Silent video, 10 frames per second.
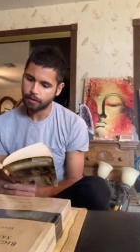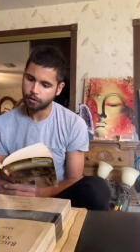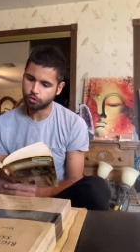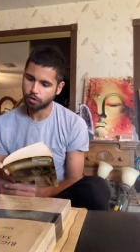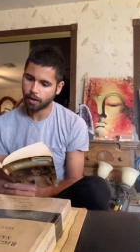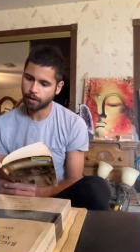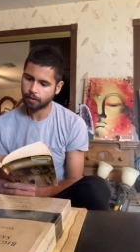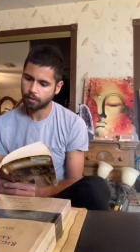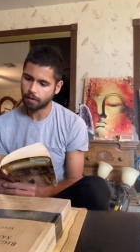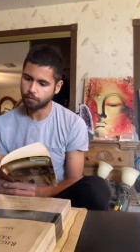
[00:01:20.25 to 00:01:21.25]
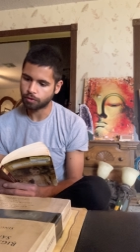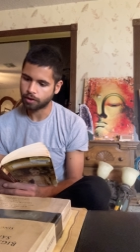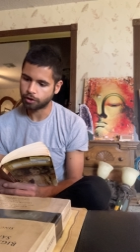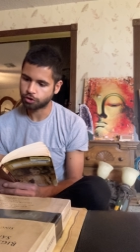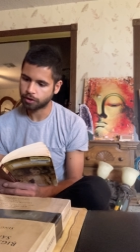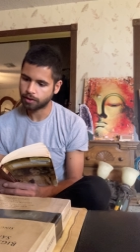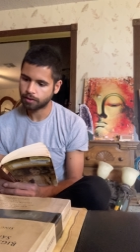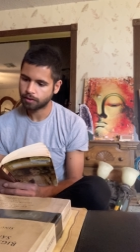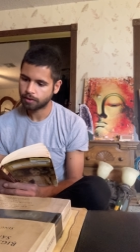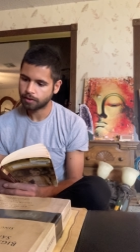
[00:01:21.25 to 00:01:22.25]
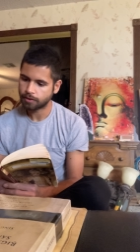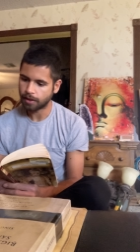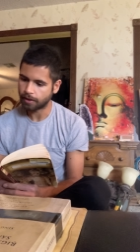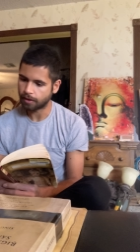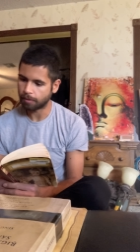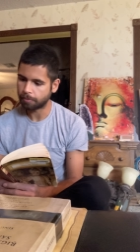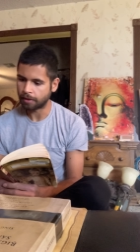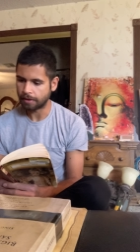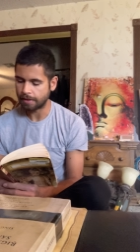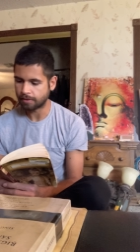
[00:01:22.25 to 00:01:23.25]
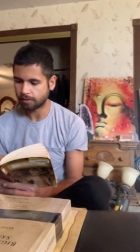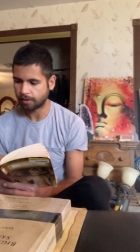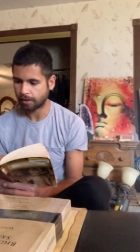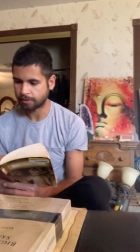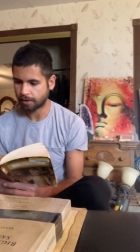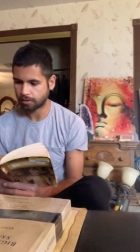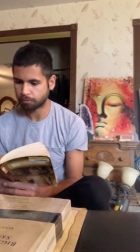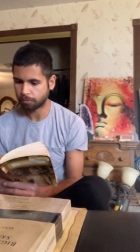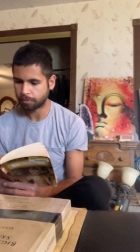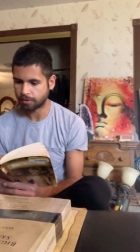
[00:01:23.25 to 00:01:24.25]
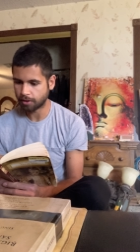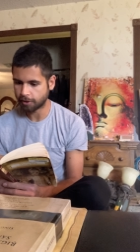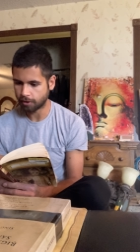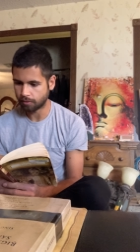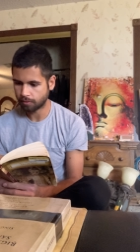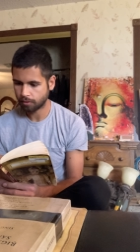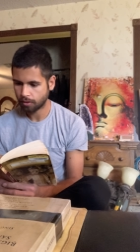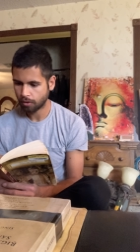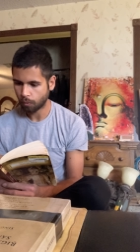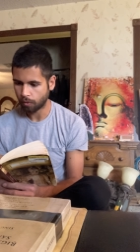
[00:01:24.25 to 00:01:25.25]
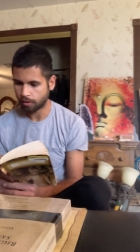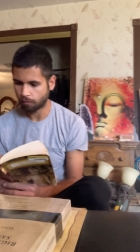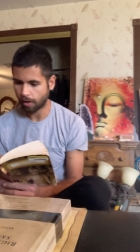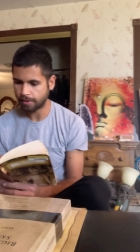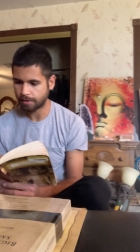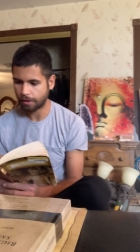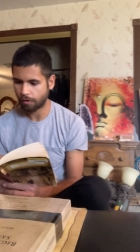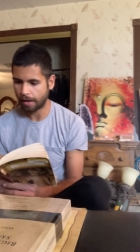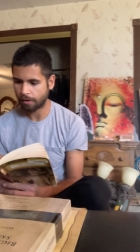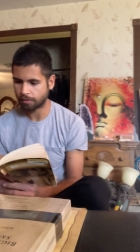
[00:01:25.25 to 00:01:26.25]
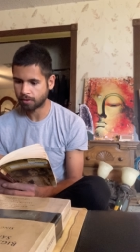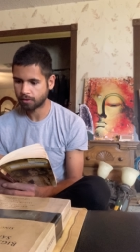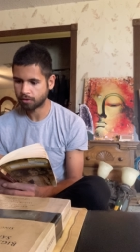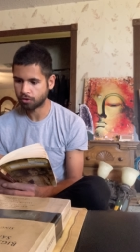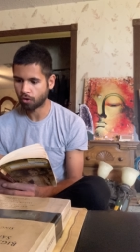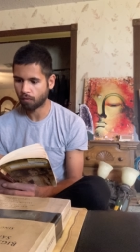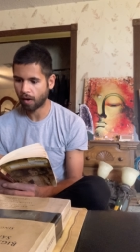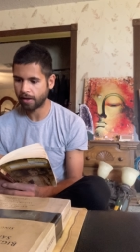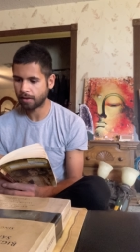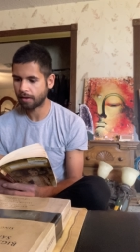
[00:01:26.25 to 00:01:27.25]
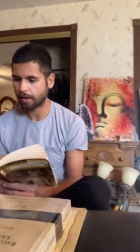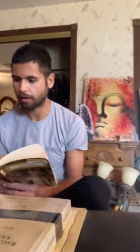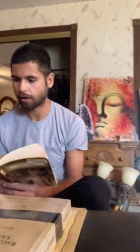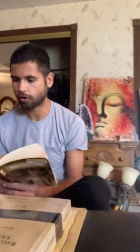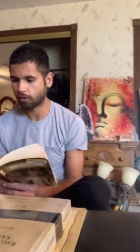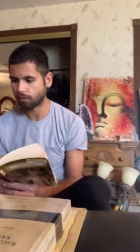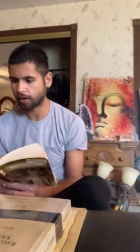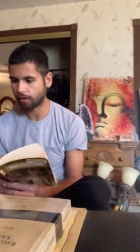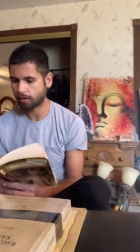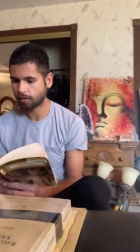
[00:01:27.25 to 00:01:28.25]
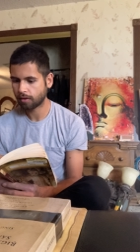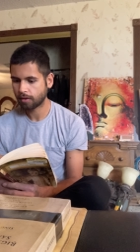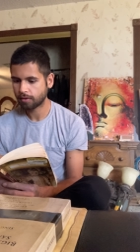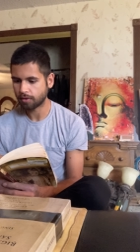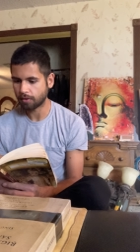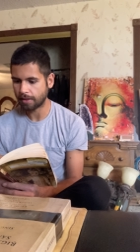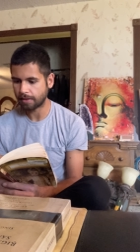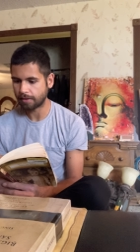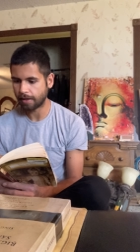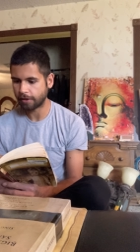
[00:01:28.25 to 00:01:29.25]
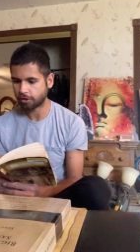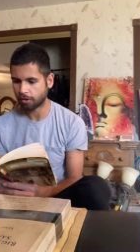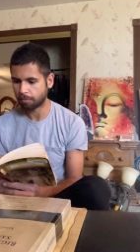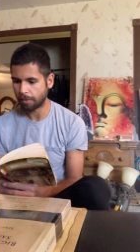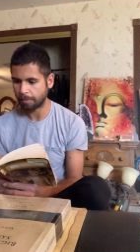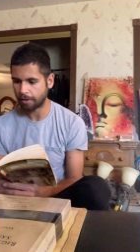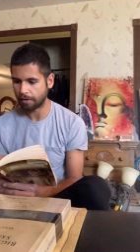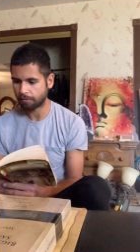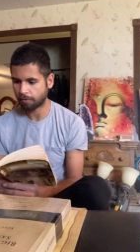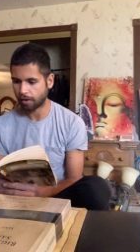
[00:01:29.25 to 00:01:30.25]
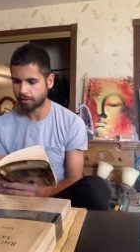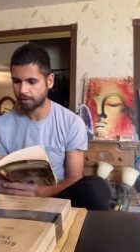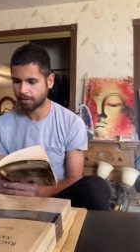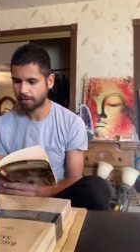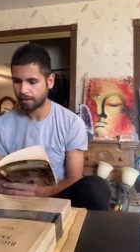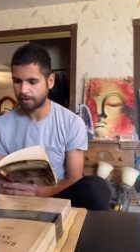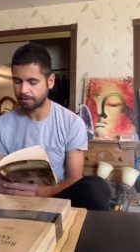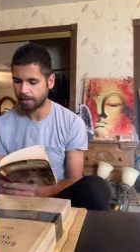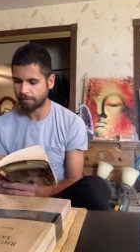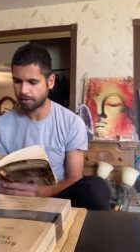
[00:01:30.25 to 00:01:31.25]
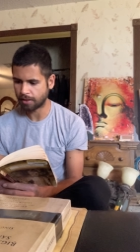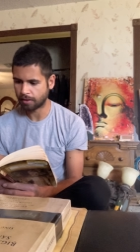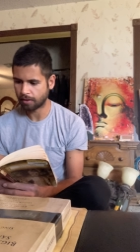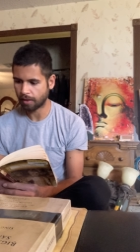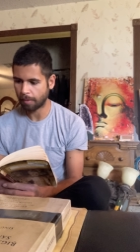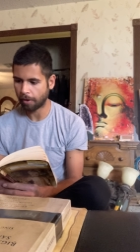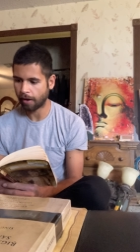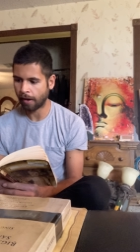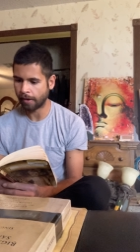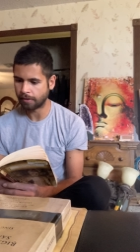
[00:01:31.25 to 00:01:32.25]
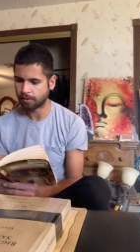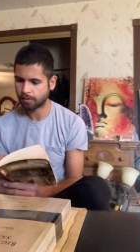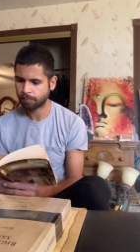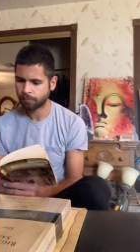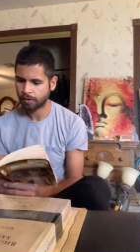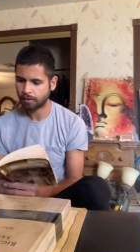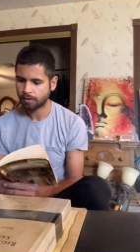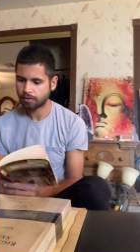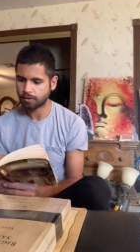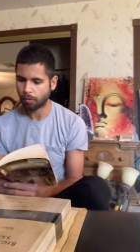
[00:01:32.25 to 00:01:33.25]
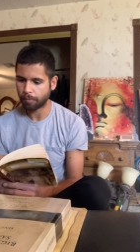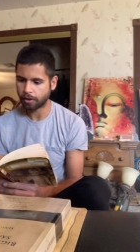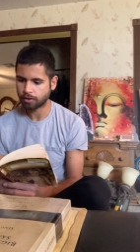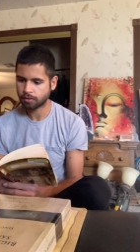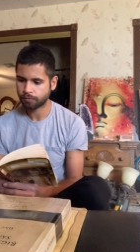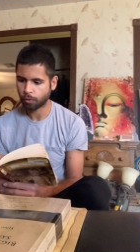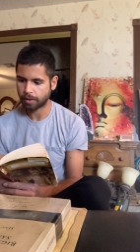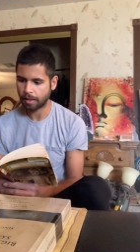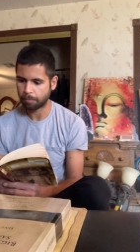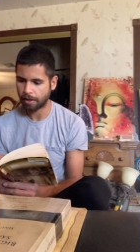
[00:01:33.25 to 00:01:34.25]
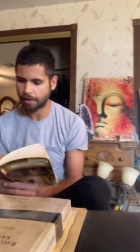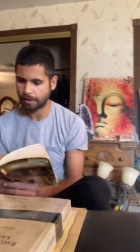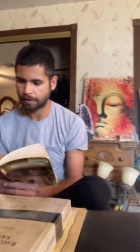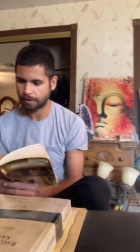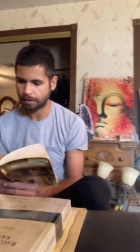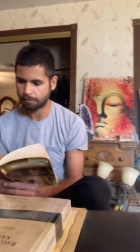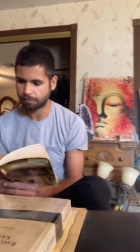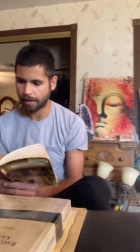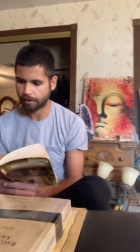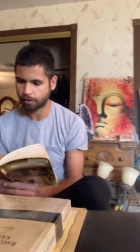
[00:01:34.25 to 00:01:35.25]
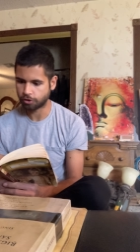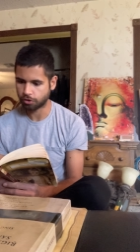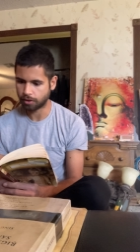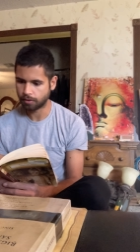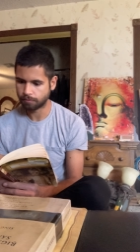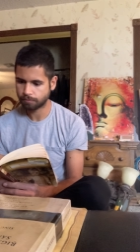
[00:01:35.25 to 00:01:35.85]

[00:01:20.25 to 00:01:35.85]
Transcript: In dry, level country, take up an easily accessible position with rising ground to your right and on your rear so that the danger may be in front and safety lie behind. So much for campaigning in flat country.